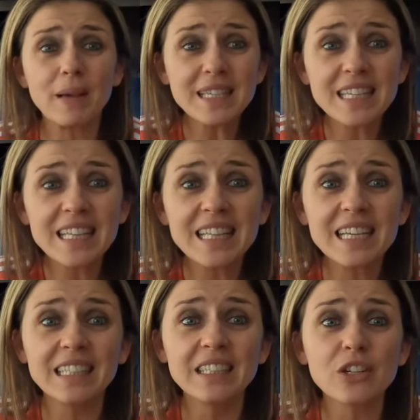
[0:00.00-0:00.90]
Basically
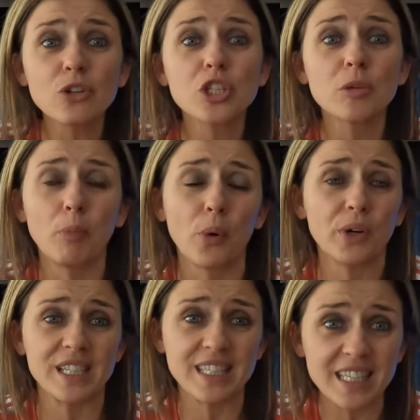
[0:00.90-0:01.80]
like a little
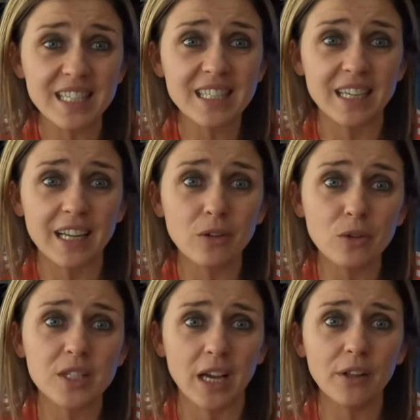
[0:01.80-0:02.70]
support assistant and
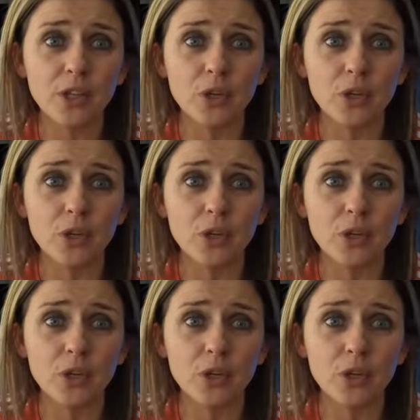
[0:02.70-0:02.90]
it'll tell